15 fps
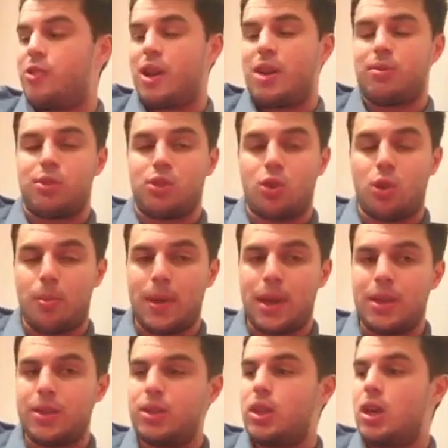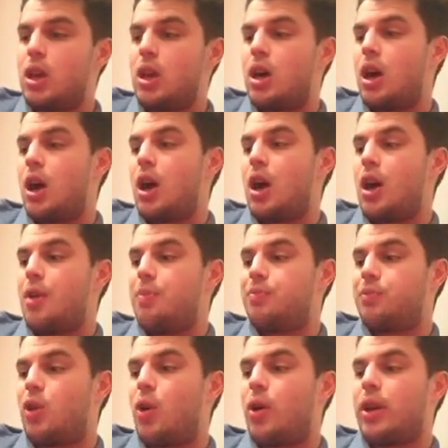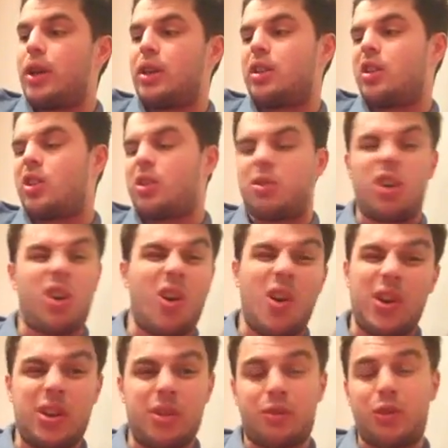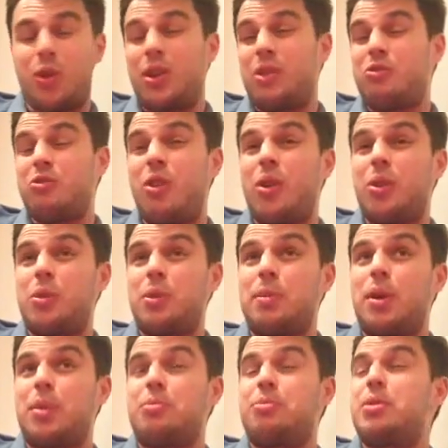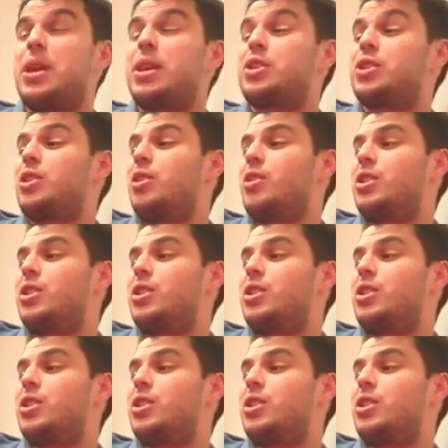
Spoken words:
round stoppage. I kind of got it right with my prediction.